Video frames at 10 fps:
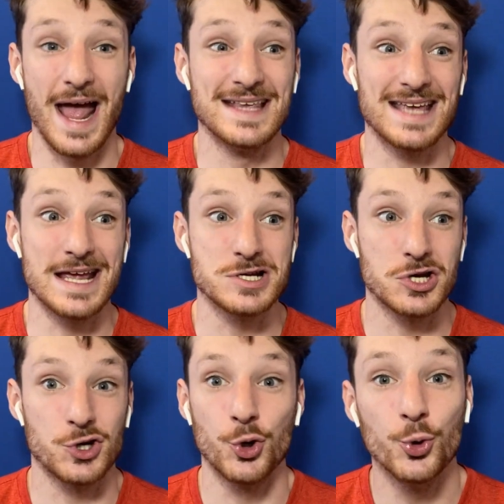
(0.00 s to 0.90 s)
as a
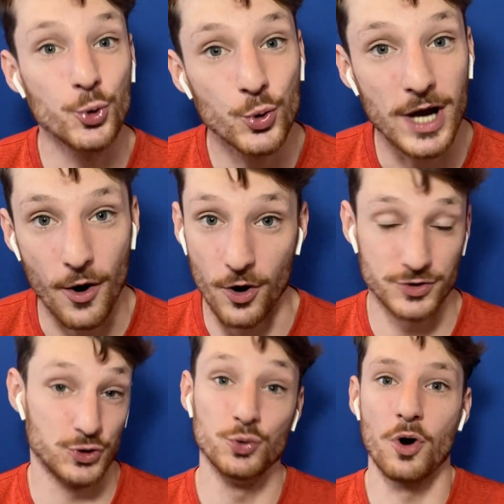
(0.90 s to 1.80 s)
two
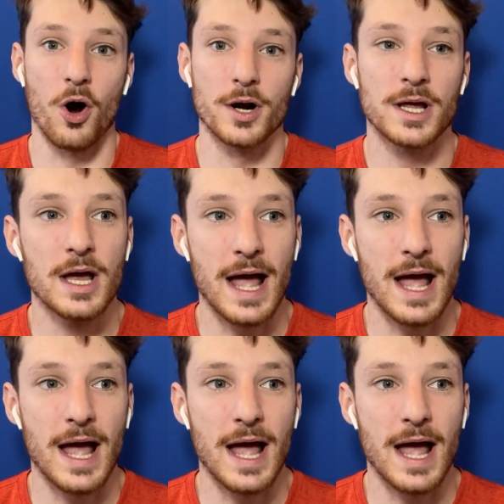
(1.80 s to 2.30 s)
guard,